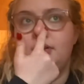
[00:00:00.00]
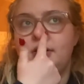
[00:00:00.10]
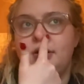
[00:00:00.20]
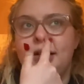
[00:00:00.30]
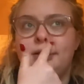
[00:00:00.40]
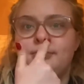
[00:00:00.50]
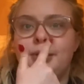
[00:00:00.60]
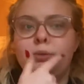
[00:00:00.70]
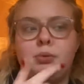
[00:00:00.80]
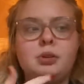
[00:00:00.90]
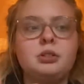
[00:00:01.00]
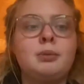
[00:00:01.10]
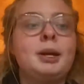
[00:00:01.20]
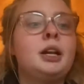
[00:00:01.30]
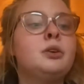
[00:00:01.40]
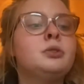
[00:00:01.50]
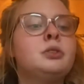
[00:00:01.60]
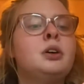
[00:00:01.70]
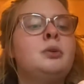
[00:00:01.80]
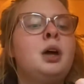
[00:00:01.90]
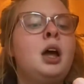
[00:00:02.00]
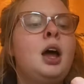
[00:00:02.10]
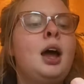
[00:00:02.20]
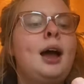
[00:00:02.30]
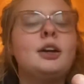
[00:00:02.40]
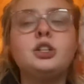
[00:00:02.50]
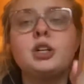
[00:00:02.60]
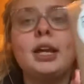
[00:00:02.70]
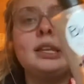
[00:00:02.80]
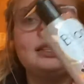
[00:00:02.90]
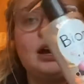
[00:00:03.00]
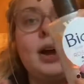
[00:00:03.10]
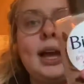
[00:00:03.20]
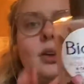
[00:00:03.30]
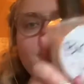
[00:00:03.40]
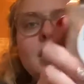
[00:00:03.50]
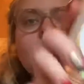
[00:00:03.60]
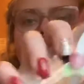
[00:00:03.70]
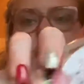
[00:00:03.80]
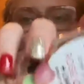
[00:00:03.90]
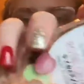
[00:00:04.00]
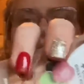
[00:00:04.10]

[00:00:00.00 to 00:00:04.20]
like big pores on my nose, so I'm going to try this out. I don't think I'll use it every